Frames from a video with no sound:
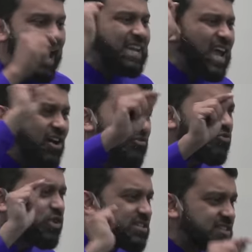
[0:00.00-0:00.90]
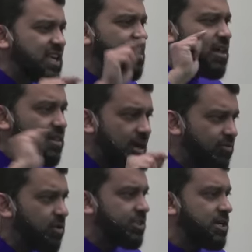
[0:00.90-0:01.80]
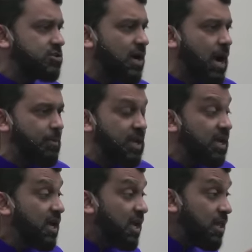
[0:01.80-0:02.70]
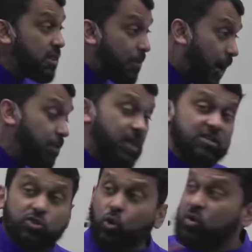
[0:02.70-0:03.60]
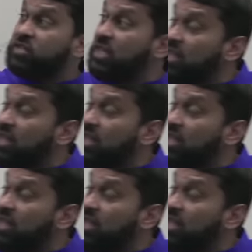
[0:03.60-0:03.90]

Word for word: At every single level, things are happening. In the public schools, in